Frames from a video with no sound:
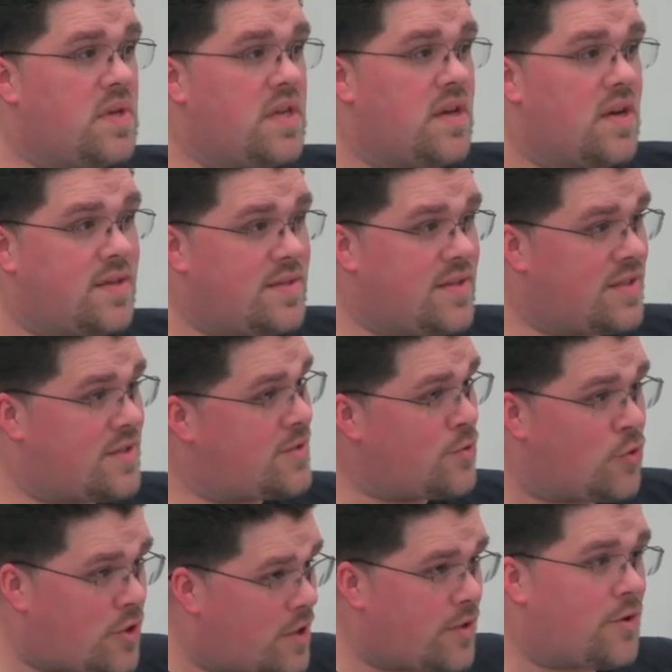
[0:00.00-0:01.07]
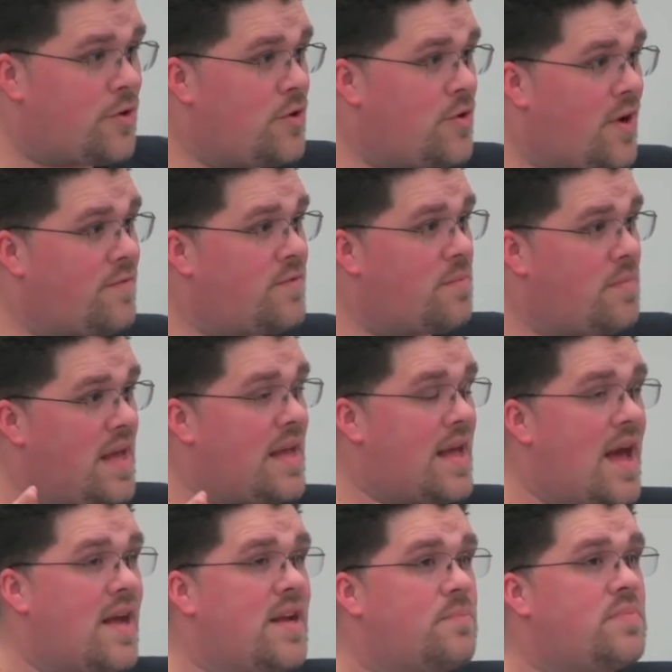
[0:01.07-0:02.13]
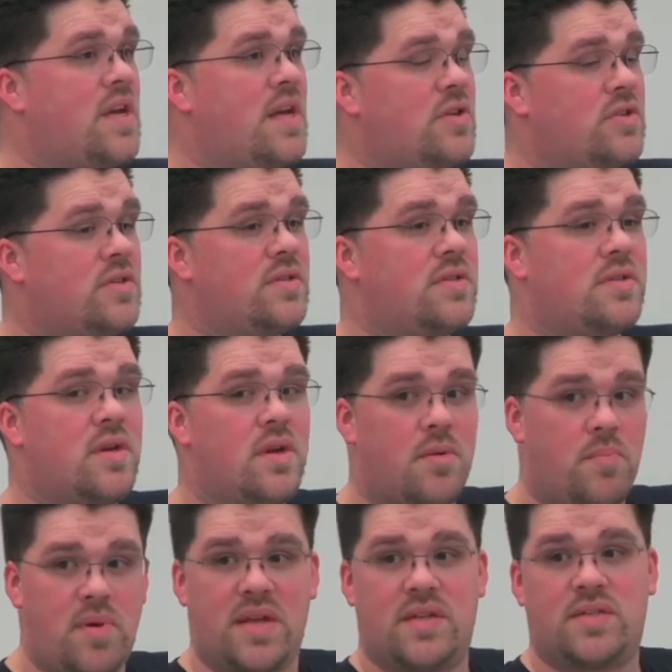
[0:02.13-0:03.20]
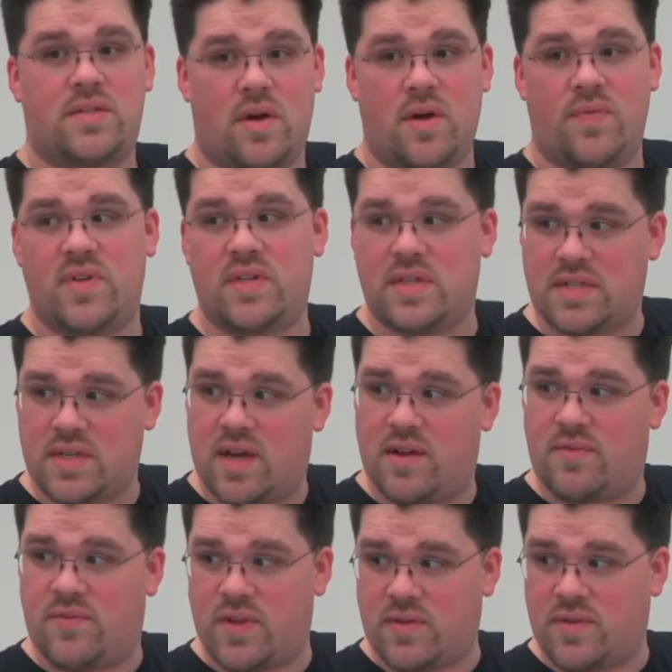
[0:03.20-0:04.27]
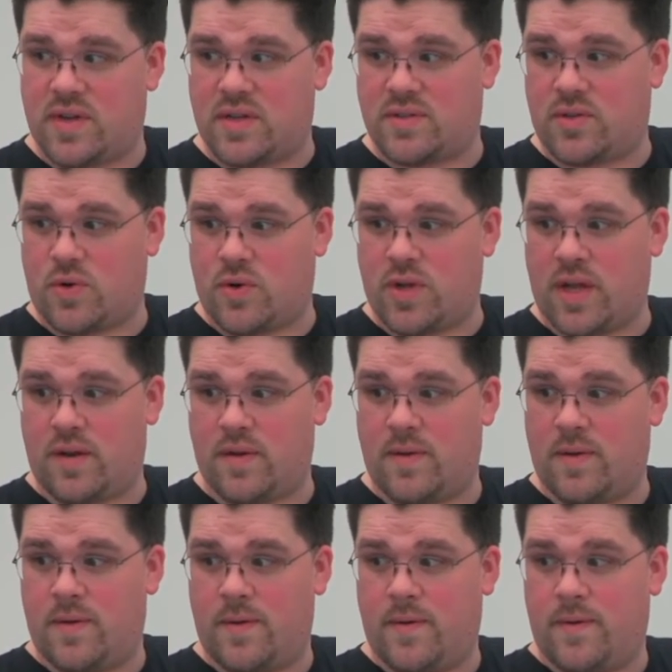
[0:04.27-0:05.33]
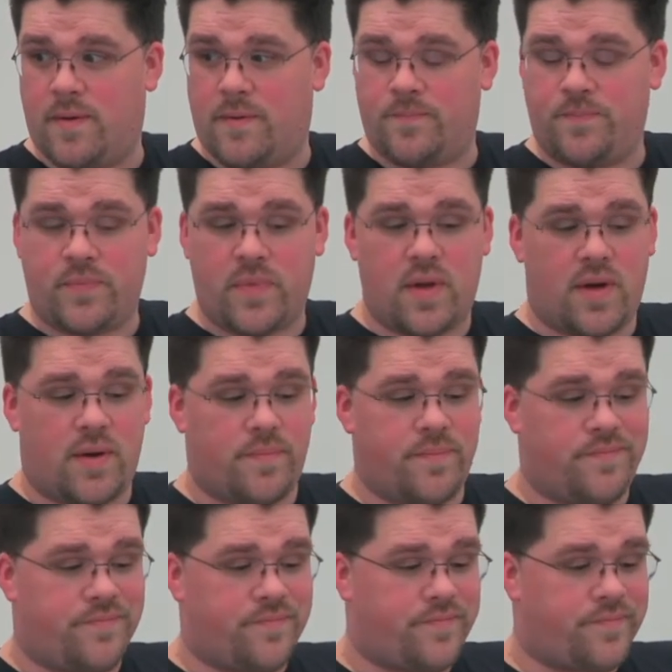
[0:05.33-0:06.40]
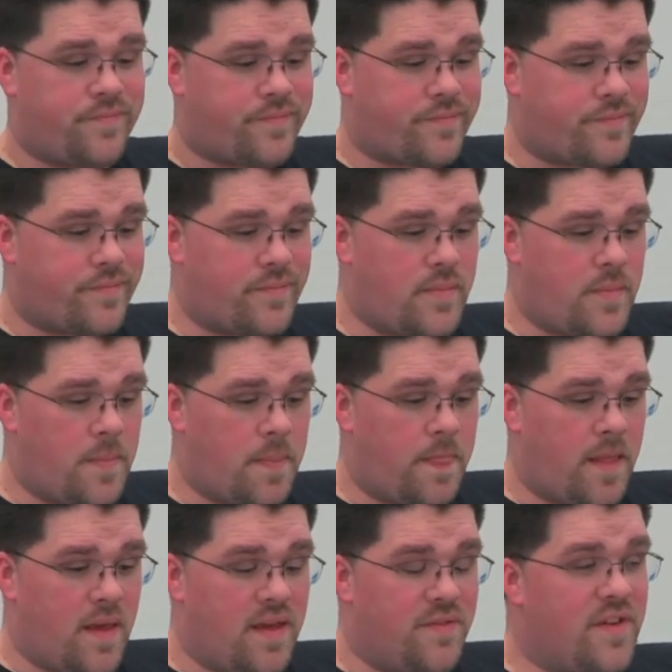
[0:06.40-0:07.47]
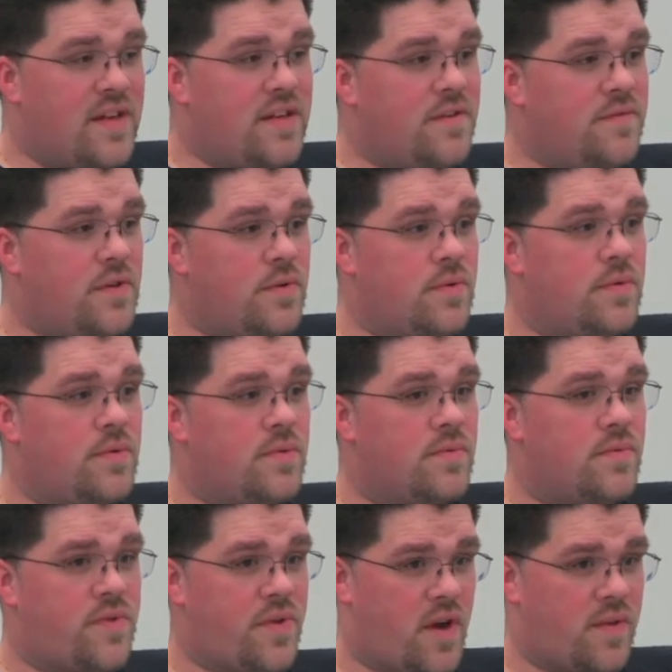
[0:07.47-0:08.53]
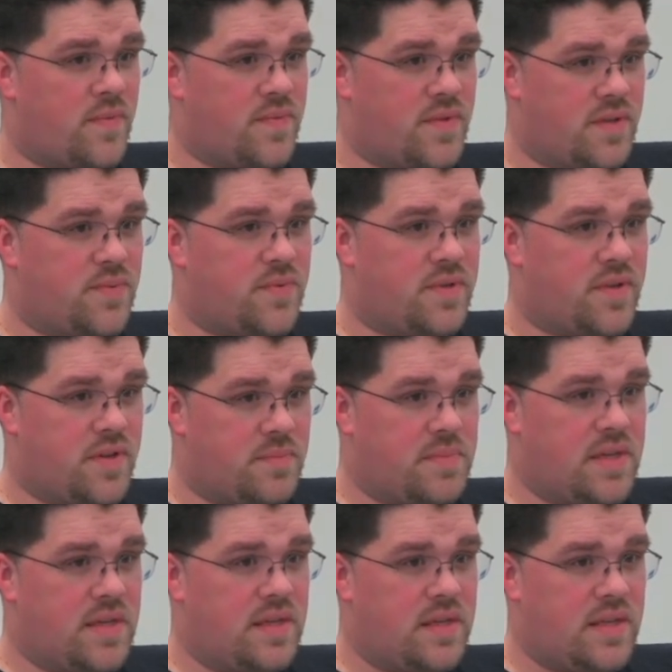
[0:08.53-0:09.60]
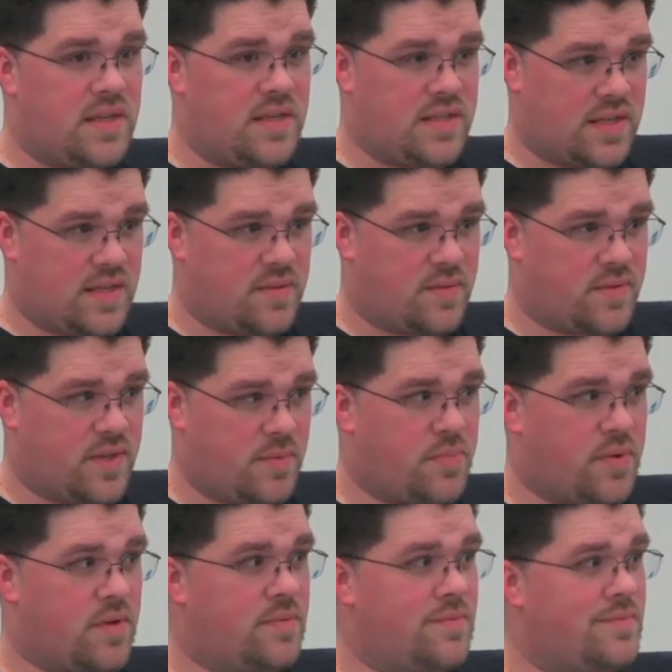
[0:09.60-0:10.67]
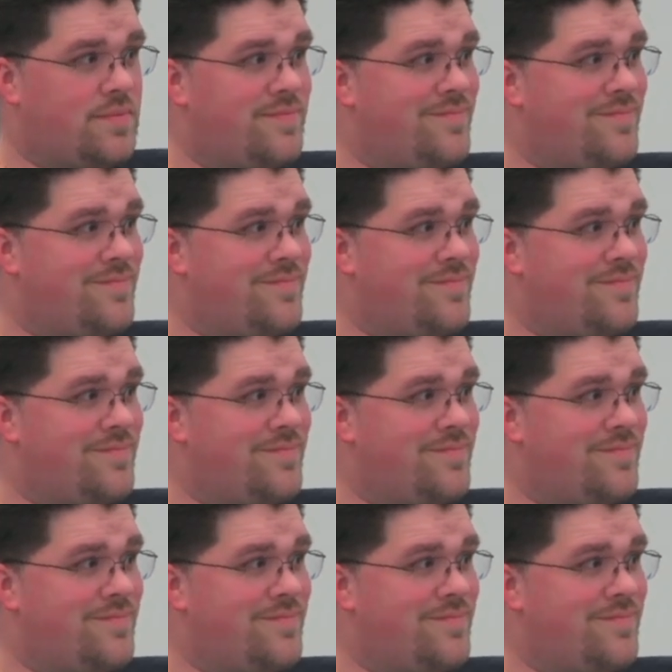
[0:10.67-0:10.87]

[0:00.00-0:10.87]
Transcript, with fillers: because it's circular, you have to make adaptations based on the design field that it's going in. Um, If any of you thought this was going to be easy or simple,